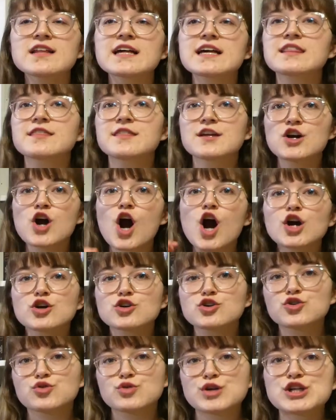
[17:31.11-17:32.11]
Like, there are
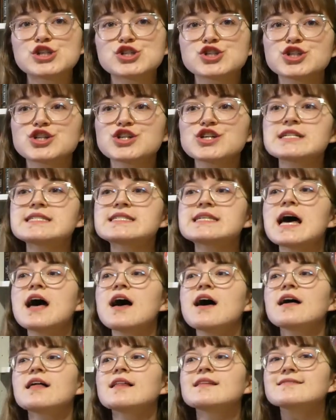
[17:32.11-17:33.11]
creatures
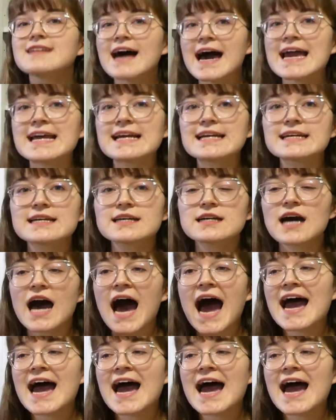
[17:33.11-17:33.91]
like,